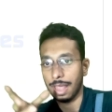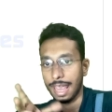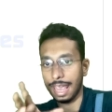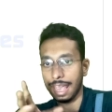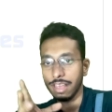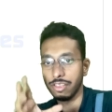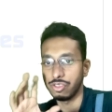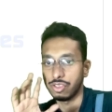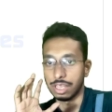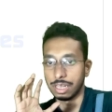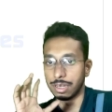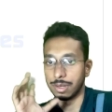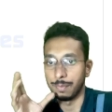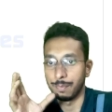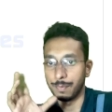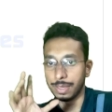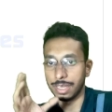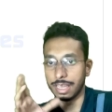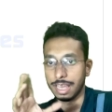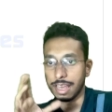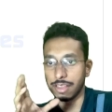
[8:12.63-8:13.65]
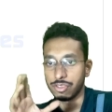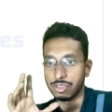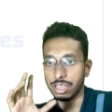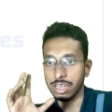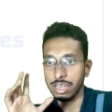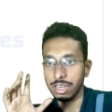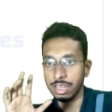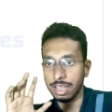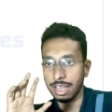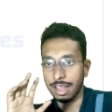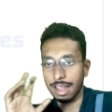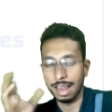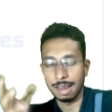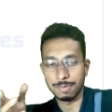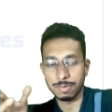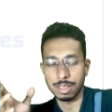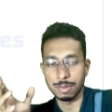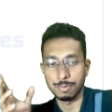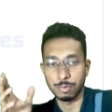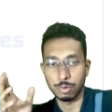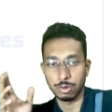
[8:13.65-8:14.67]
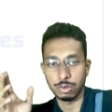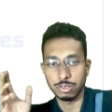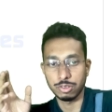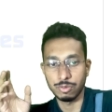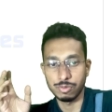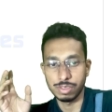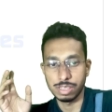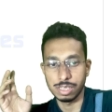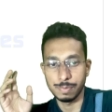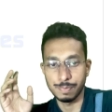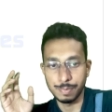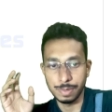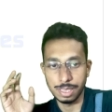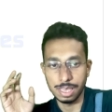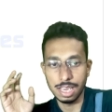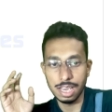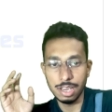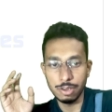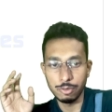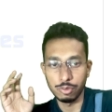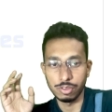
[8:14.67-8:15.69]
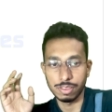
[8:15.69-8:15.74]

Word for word: a gene, pig a gene has been produced to GPA,